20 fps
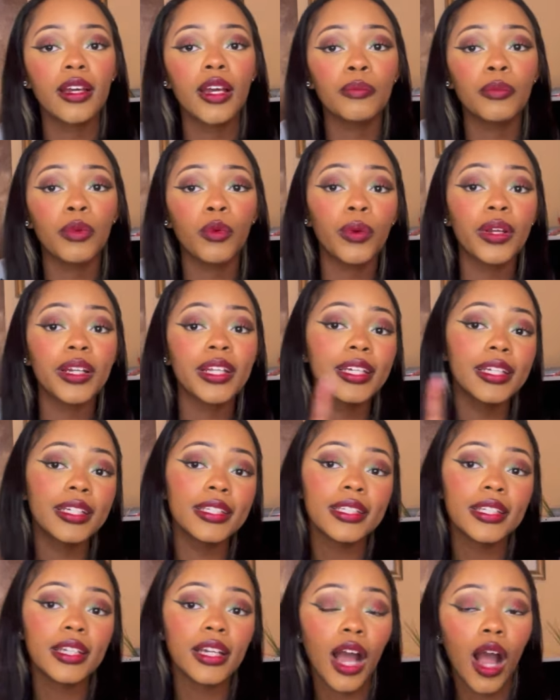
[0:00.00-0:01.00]
but when he's
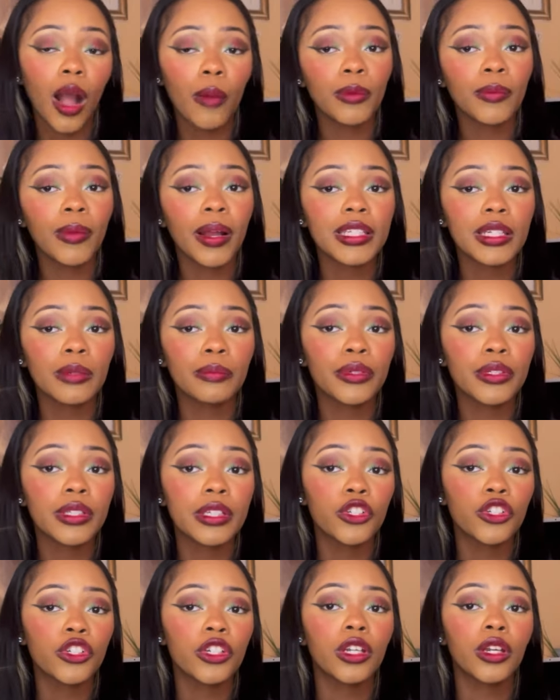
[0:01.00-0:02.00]
in a compromising
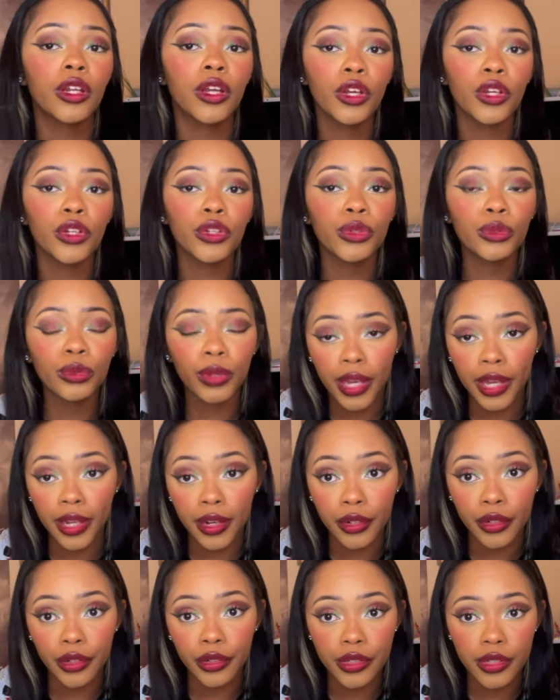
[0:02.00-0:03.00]
position, you can't
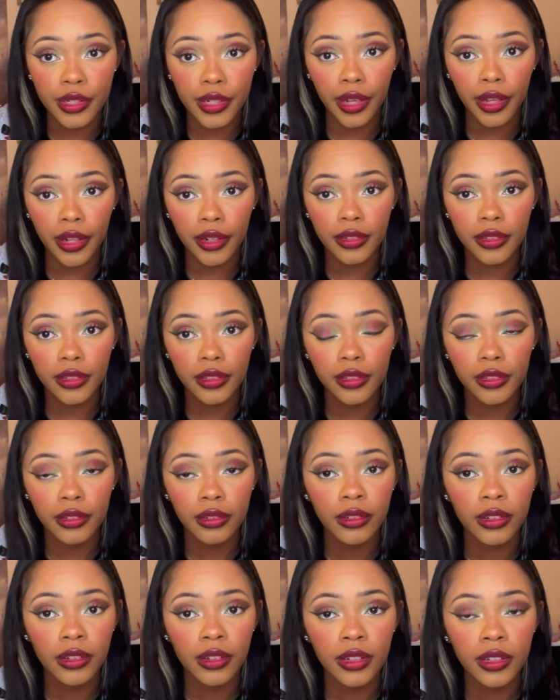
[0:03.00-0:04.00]
understand?
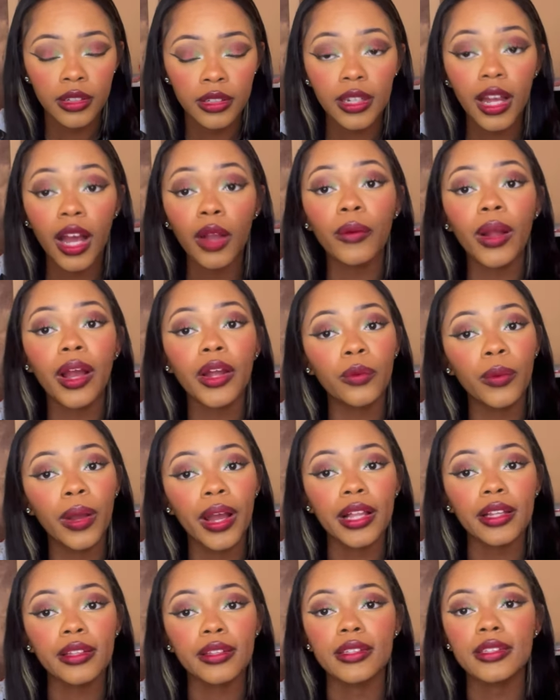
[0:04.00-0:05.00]
Not right away,
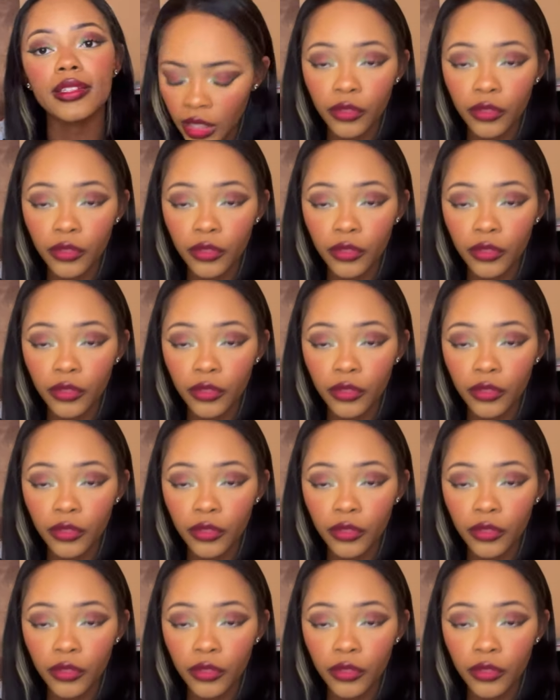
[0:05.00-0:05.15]
at least.